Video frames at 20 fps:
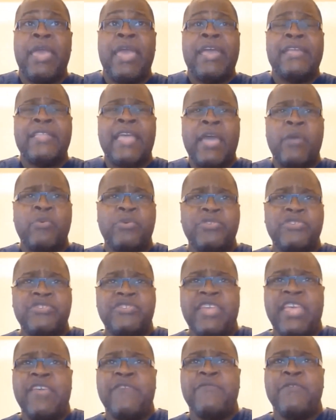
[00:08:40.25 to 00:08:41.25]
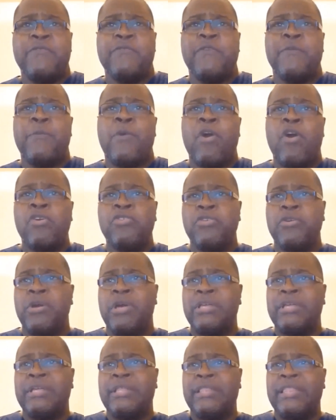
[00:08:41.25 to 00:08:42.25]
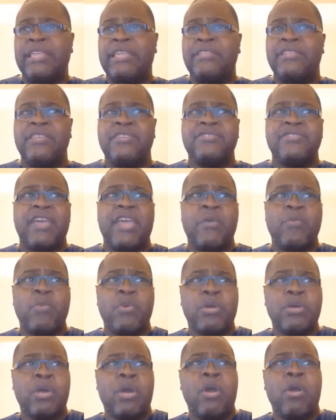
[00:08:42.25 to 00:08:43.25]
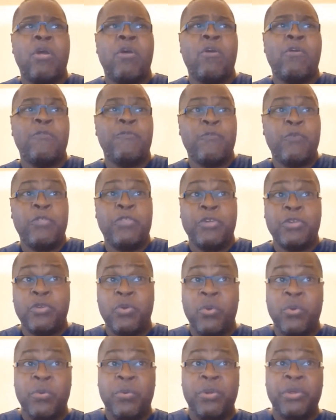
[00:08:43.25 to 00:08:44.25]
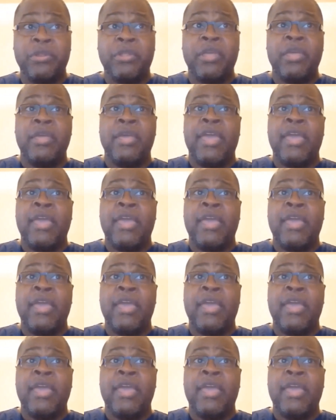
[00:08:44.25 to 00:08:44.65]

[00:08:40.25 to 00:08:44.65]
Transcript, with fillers: And I will save you from all your uncleanness, and will call for the corn,